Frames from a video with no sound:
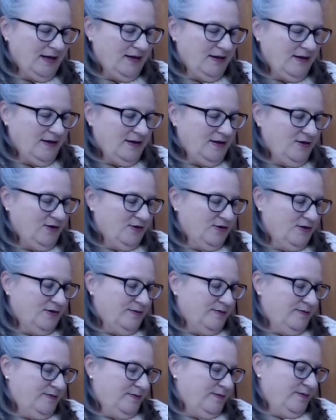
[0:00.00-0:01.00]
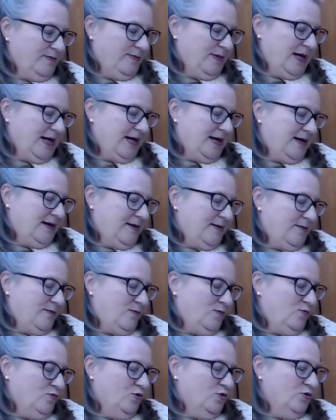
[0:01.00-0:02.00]
your
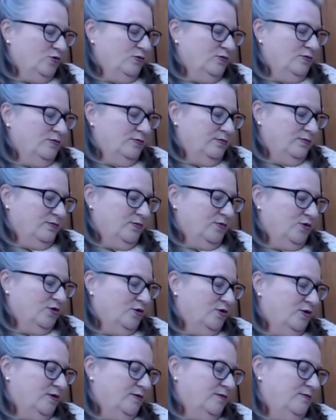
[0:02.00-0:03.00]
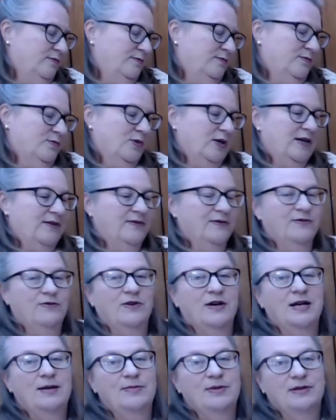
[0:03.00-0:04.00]
wool or whatever
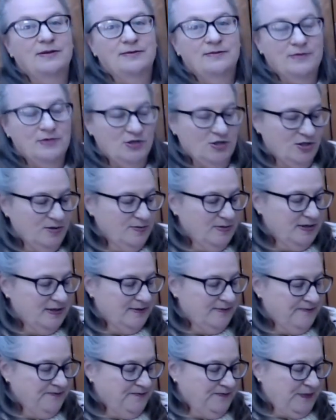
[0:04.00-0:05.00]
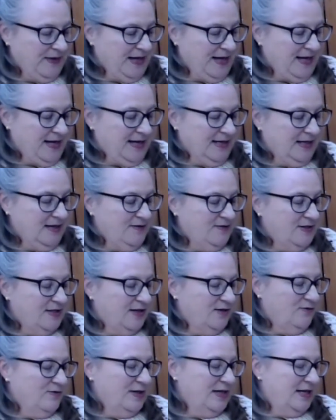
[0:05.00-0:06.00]
fibre tops, and gives it a
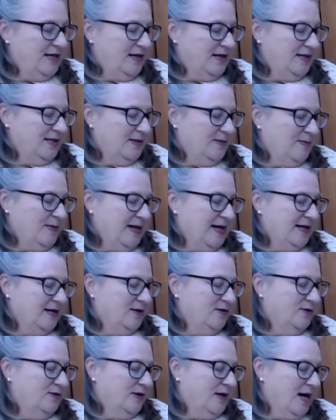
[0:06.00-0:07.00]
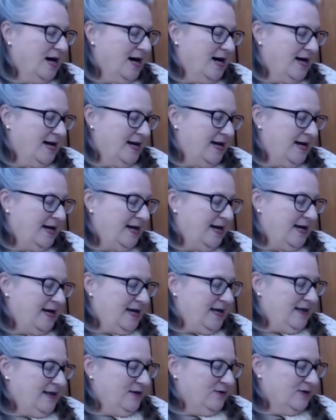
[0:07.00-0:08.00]
really nice sparkle. There
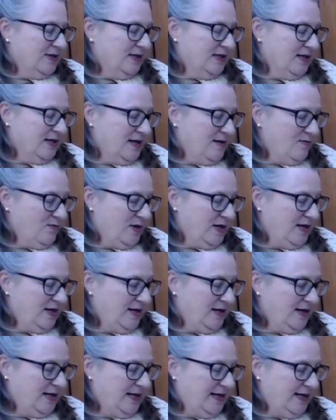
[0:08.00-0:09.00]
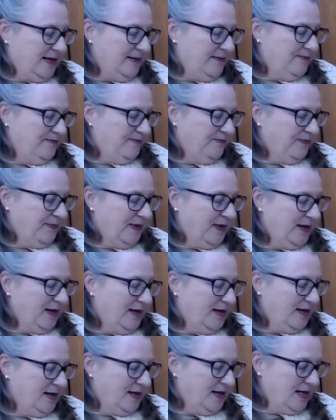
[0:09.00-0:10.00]
was a time when
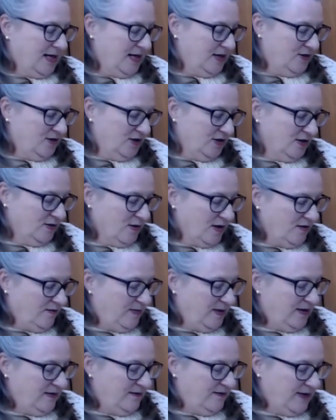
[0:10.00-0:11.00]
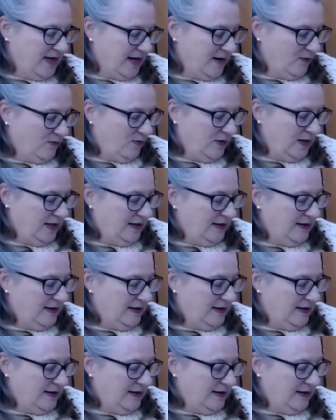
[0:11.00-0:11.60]
I had used quite a bit of that with,